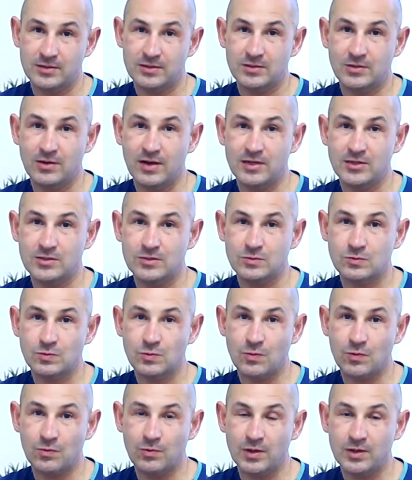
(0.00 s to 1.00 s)
So I just
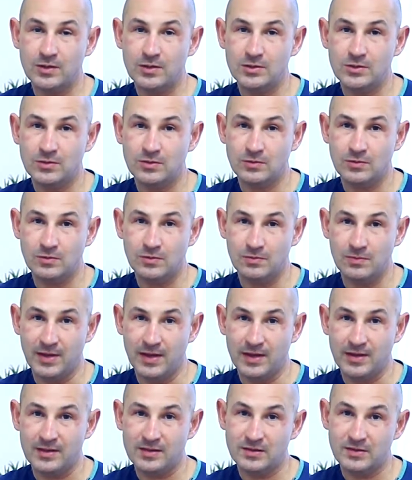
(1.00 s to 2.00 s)
wanted to
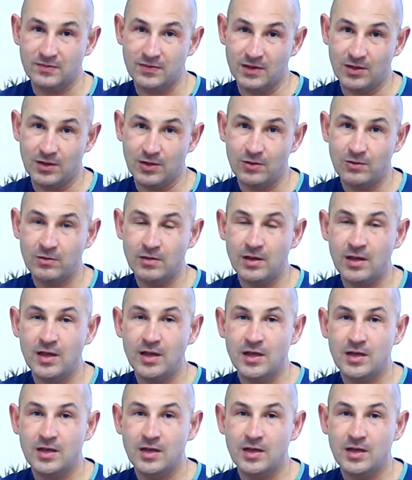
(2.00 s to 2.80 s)
make this video